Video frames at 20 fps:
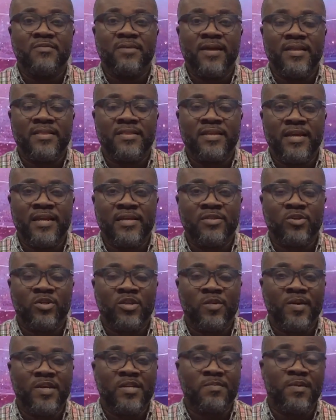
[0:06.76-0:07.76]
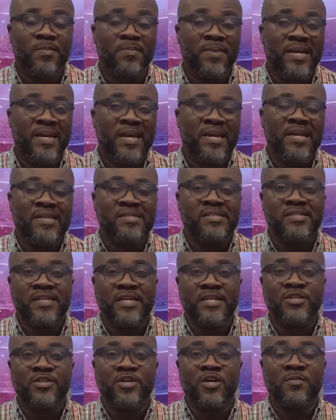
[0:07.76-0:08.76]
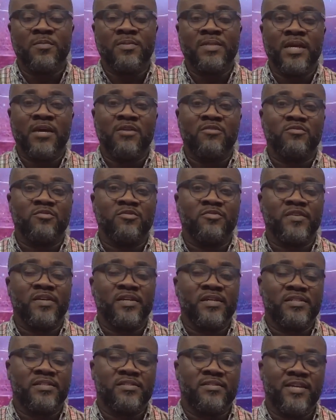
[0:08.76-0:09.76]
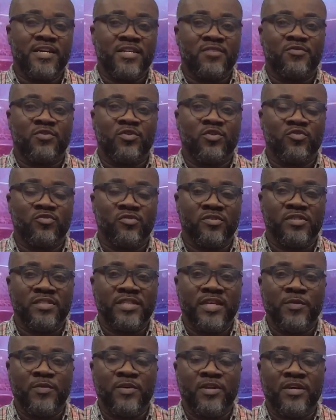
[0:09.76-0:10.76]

right there, talking about the Baba Yara Stadium. Now, Felix, thanks for staying